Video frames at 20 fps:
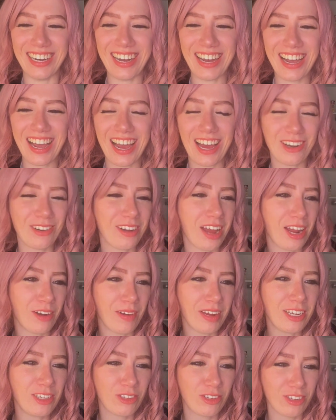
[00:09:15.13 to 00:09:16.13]
How do
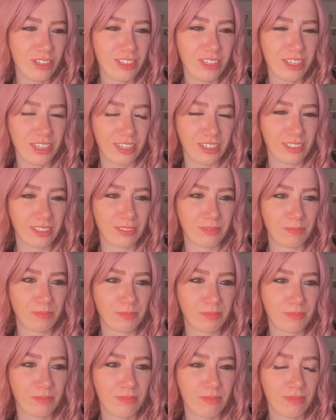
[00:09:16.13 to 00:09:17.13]
I introduce you?
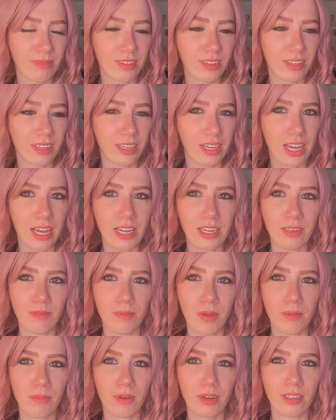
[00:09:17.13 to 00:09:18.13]
And
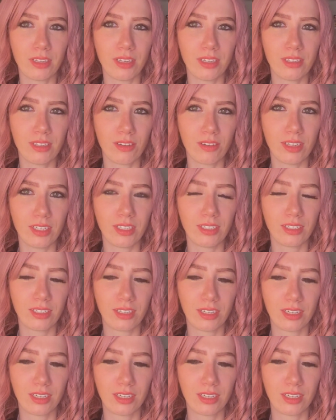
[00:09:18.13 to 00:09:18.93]
my brother is going,